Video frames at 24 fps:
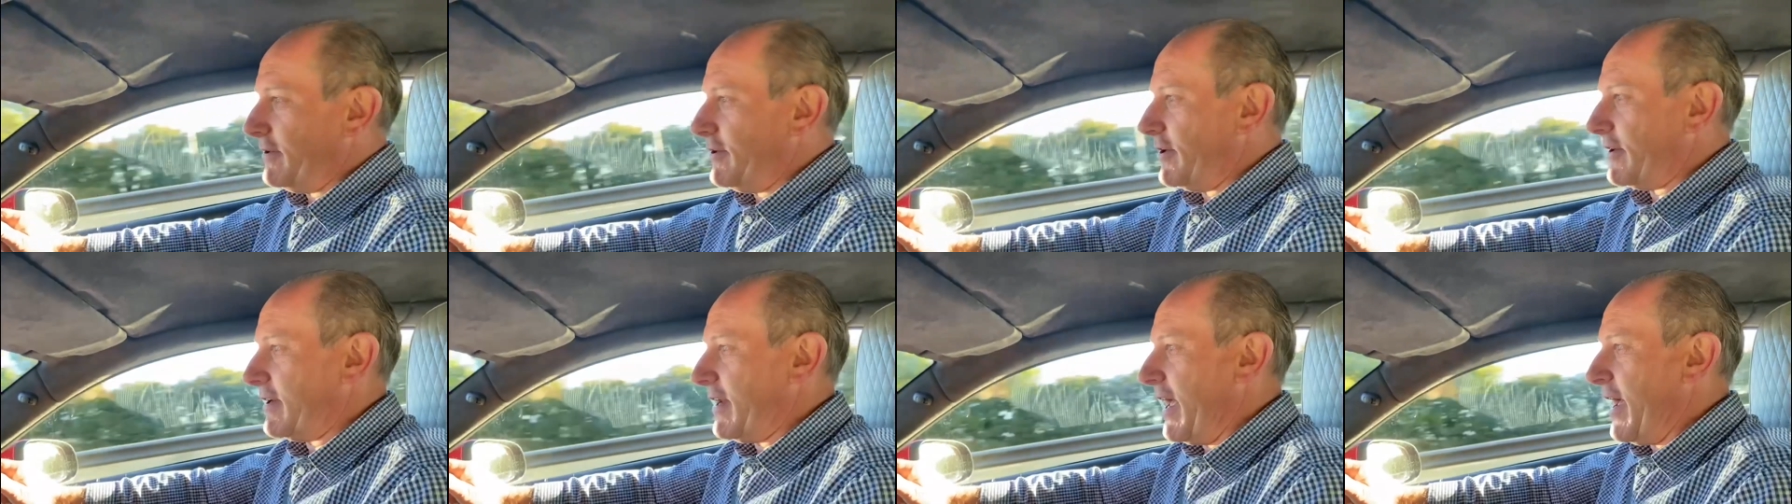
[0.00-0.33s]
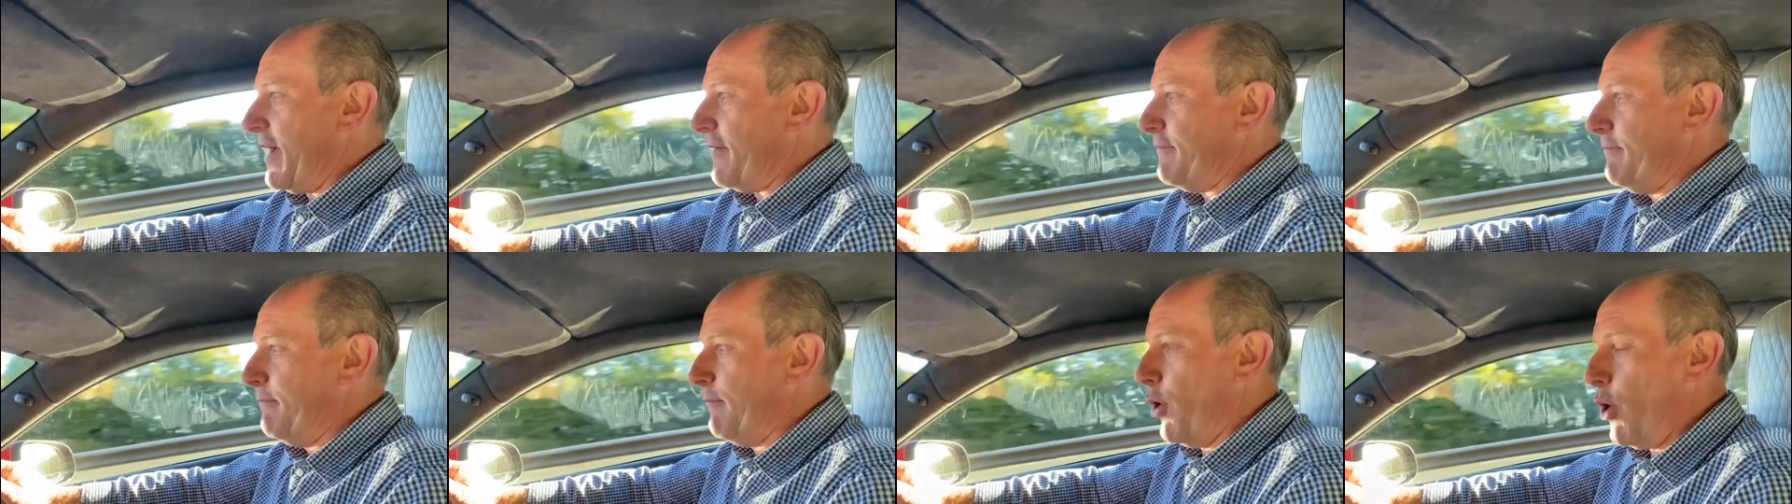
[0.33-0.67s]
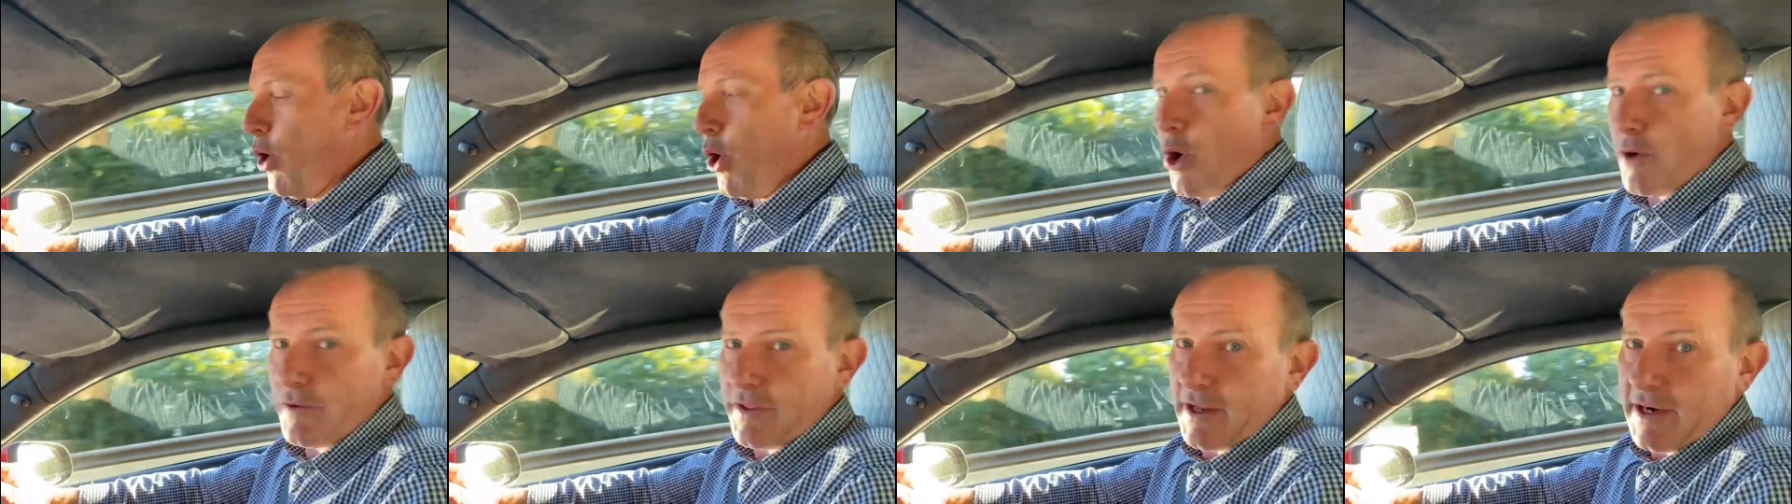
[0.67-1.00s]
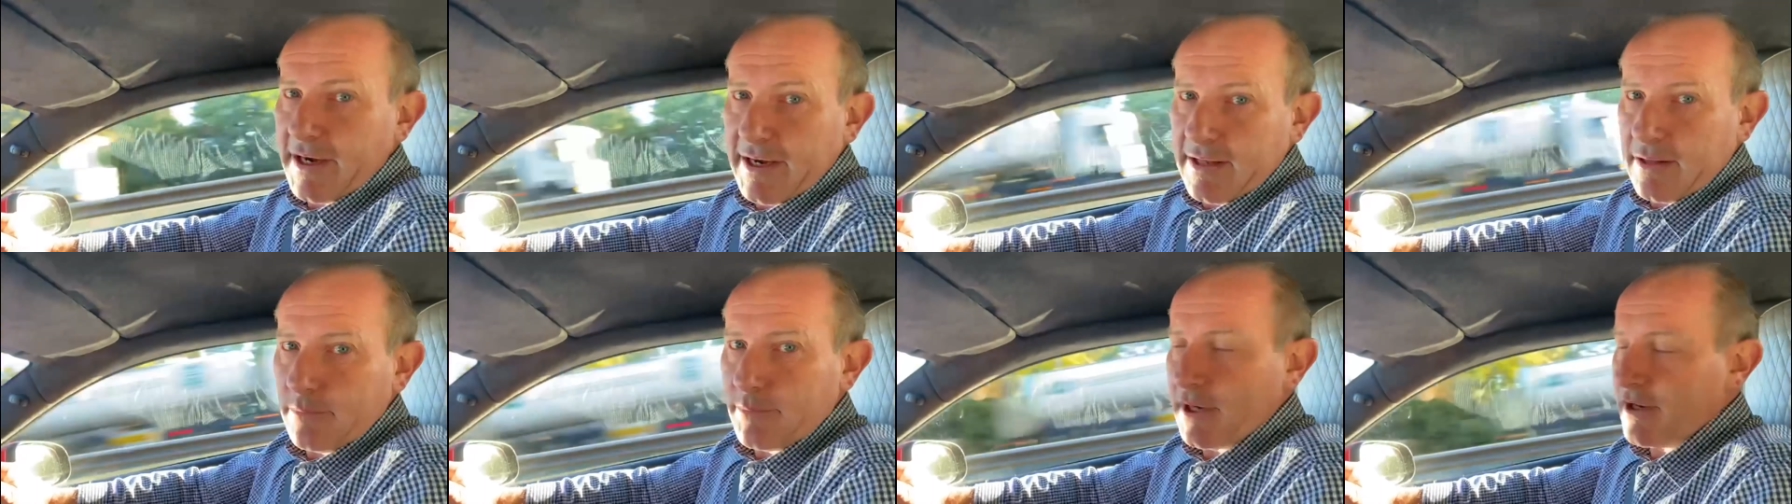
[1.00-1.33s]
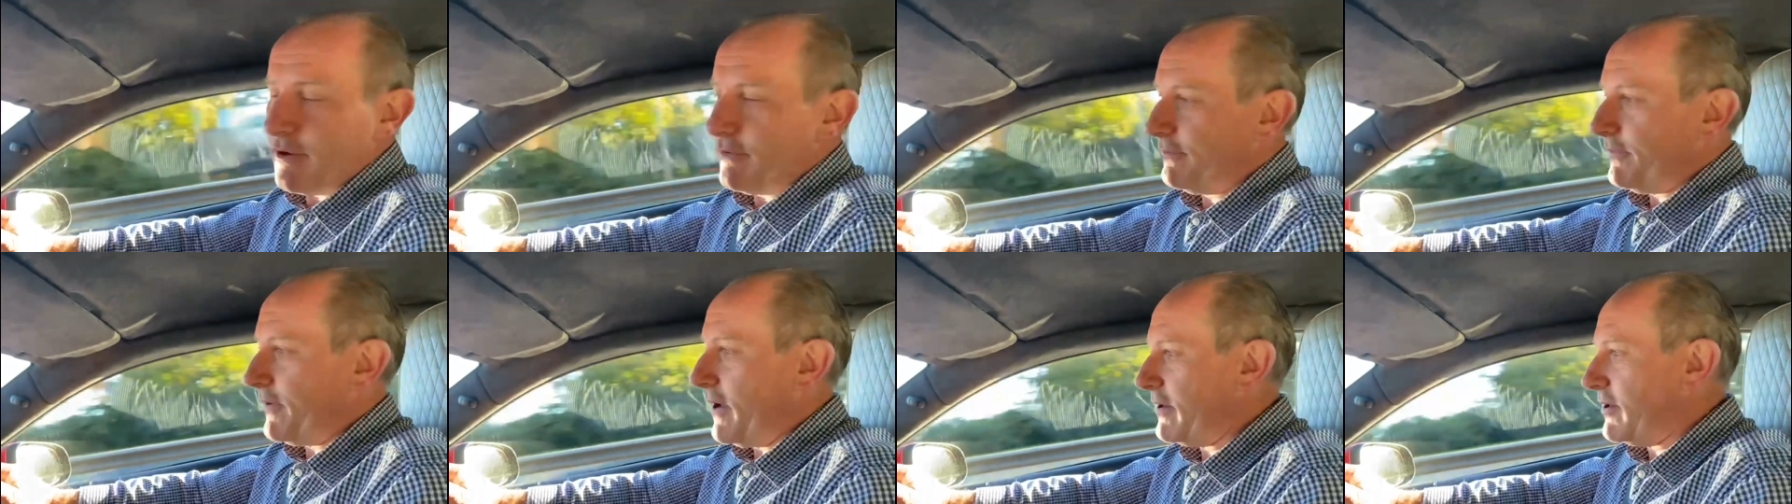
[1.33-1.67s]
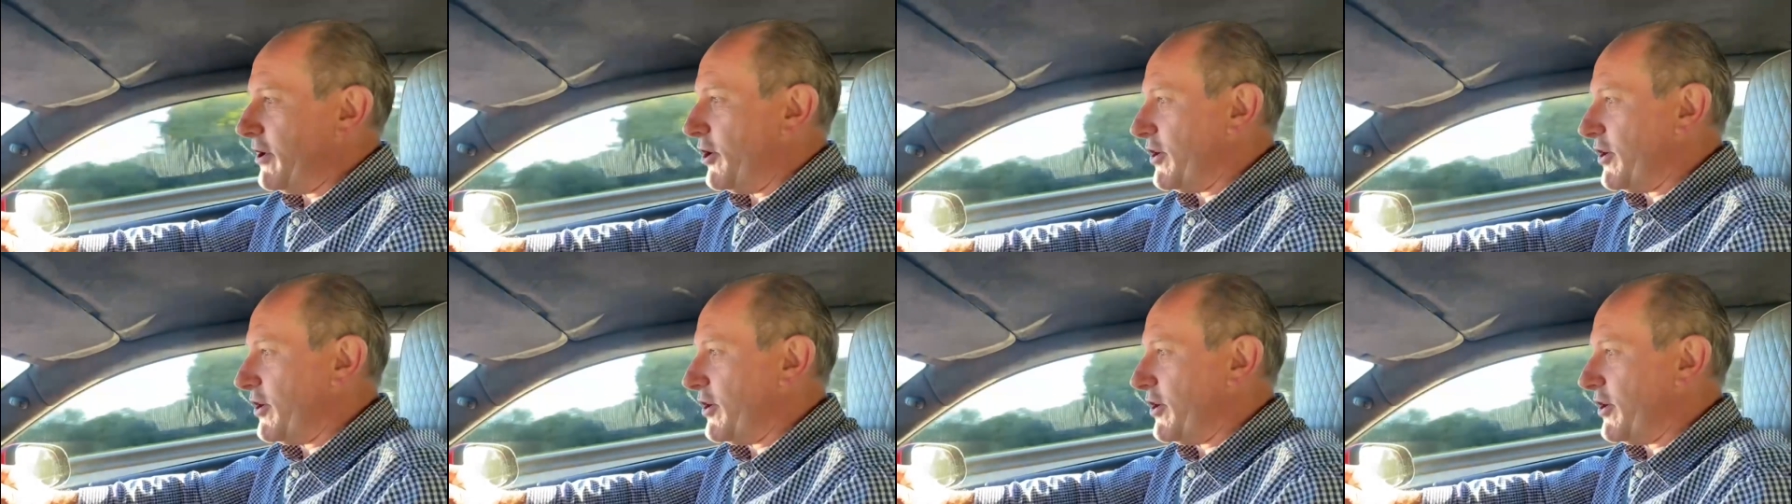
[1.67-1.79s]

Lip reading: You can have more than a little bit of fun.